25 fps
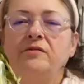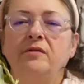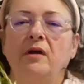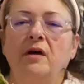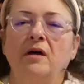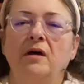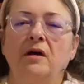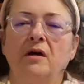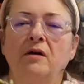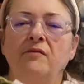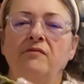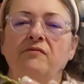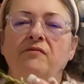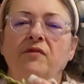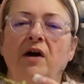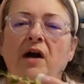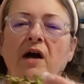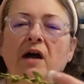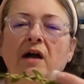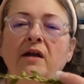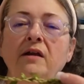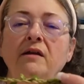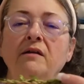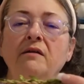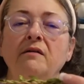uh,
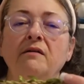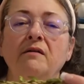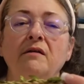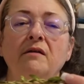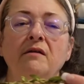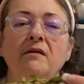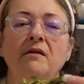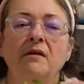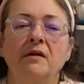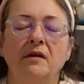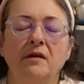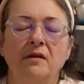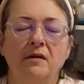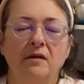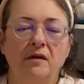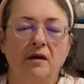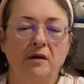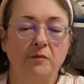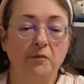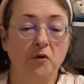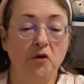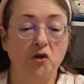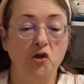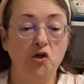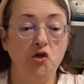vine.
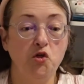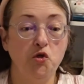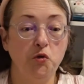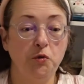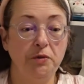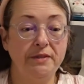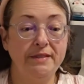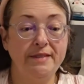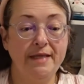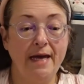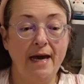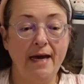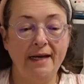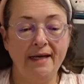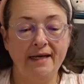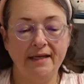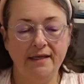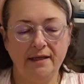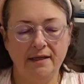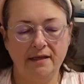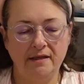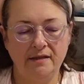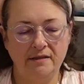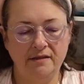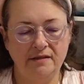I'm going to use that
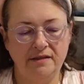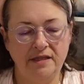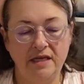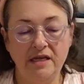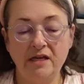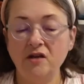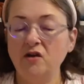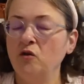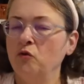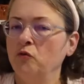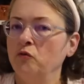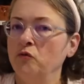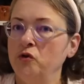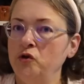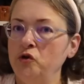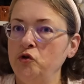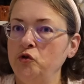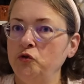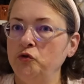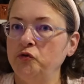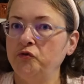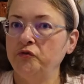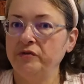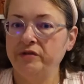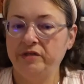again. See?
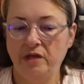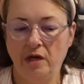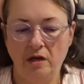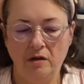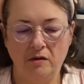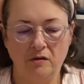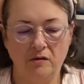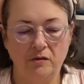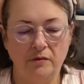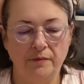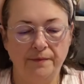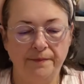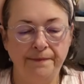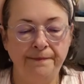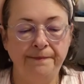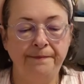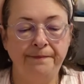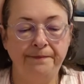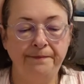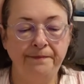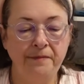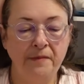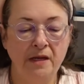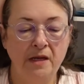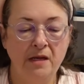Reuse, recycle.
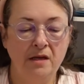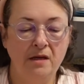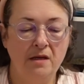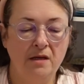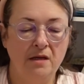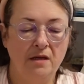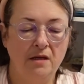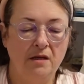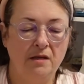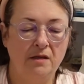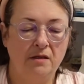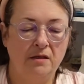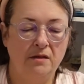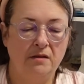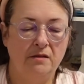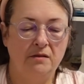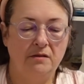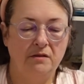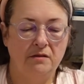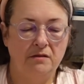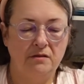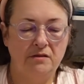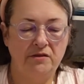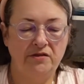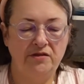Mm-hmm.
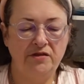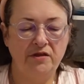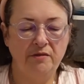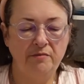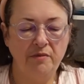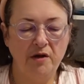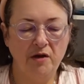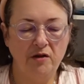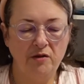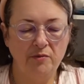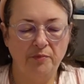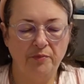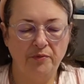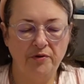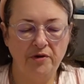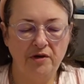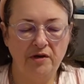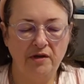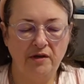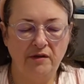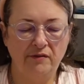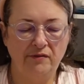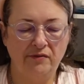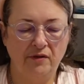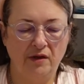Just send me all the
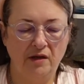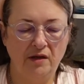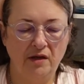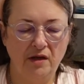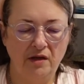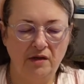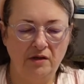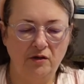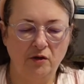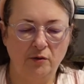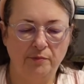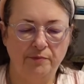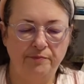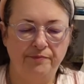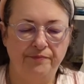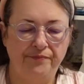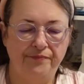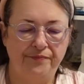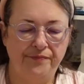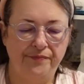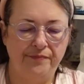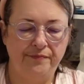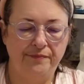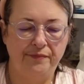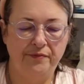pretties. I like your
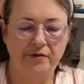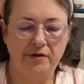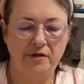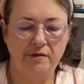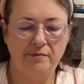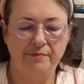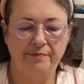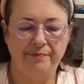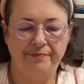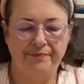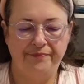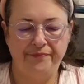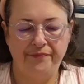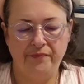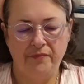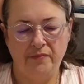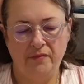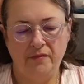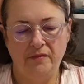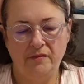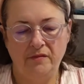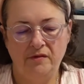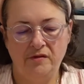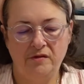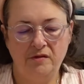pretty
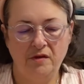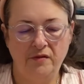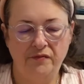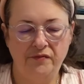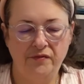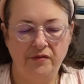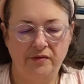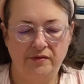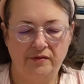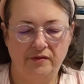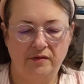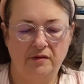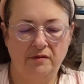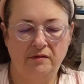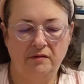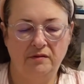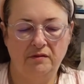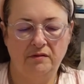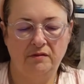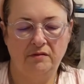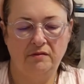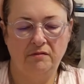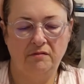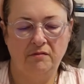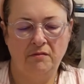stuff you send.
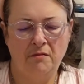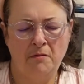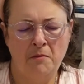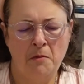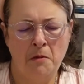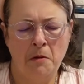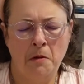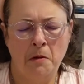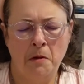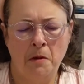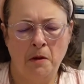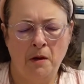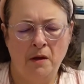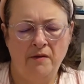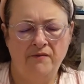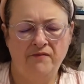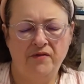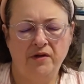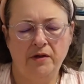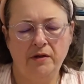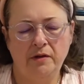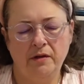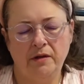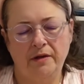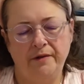If
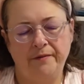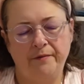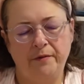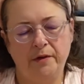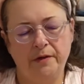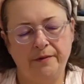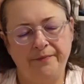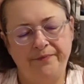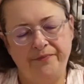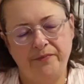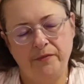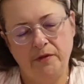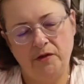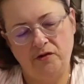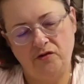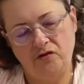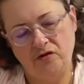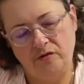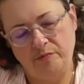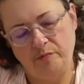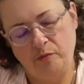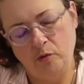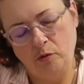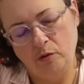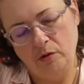I can get it, well, let's
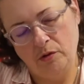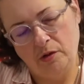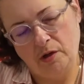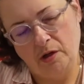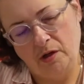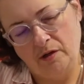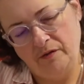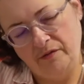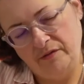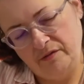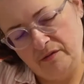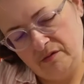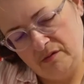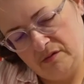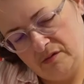just pull it off.